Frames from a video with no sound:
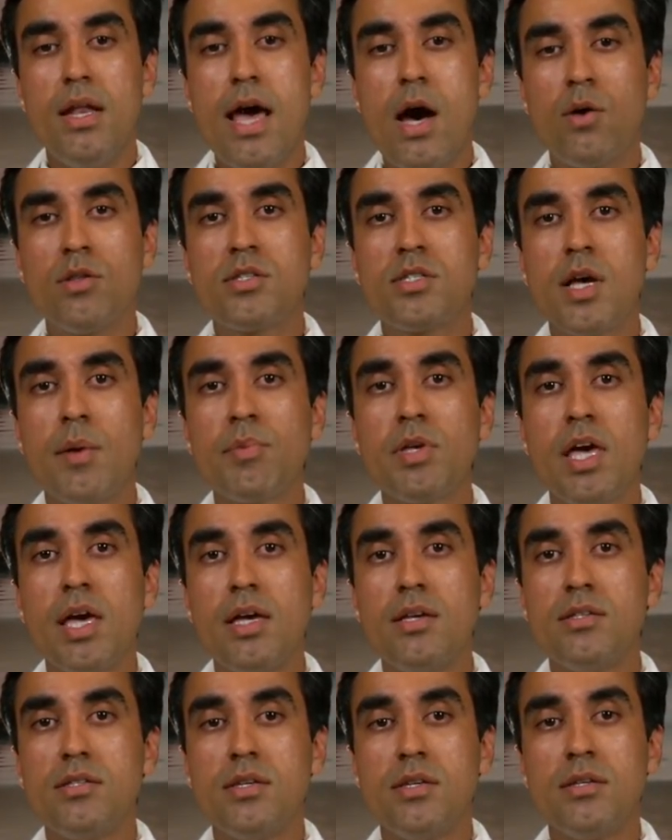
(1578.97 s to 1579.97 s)
Now, in some
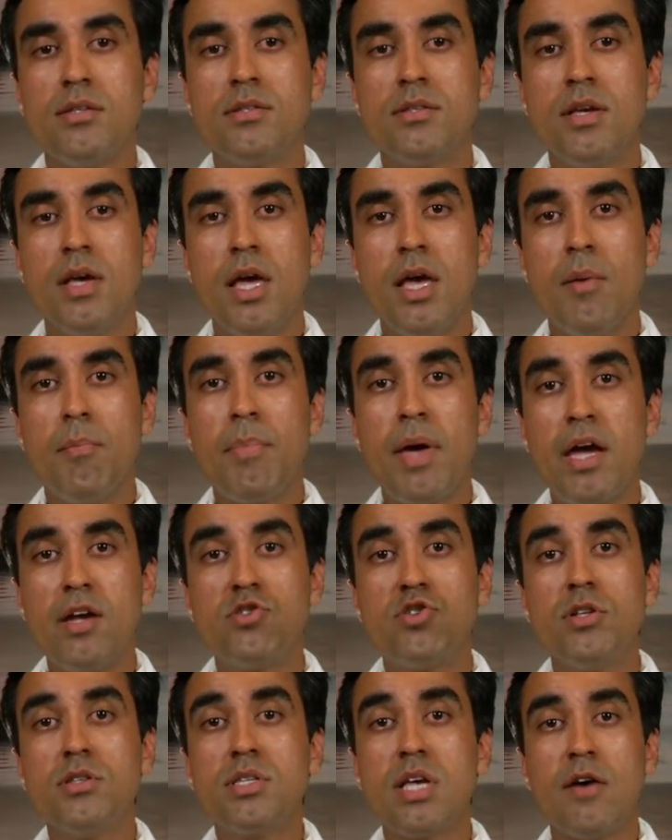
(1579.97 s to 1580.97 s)
cases,
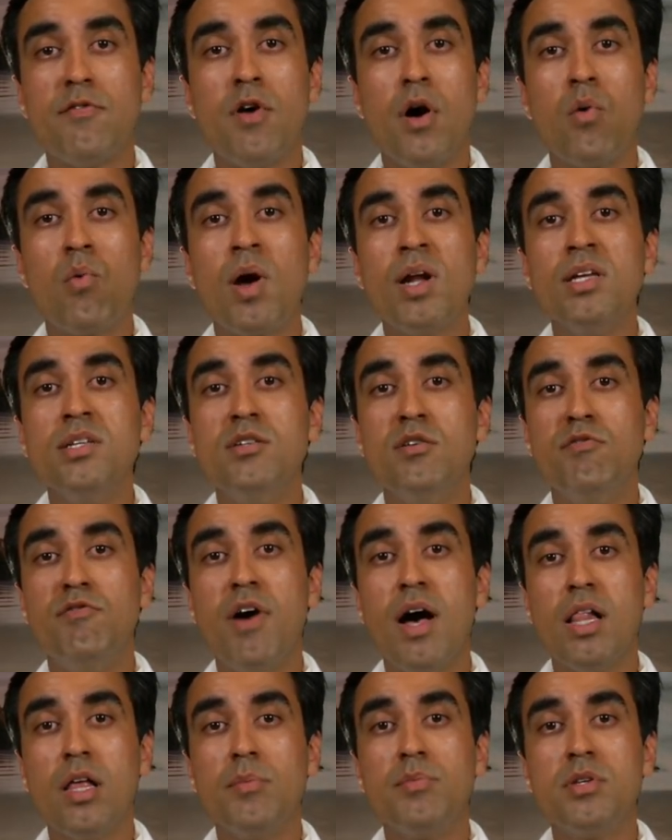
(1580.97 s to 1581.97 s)
patients have already
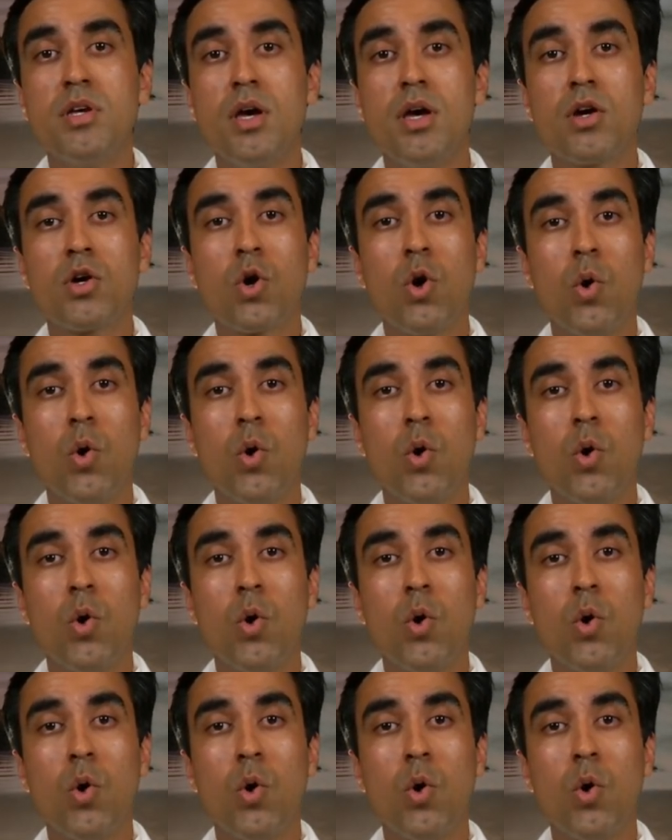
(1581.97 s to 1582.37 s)
developed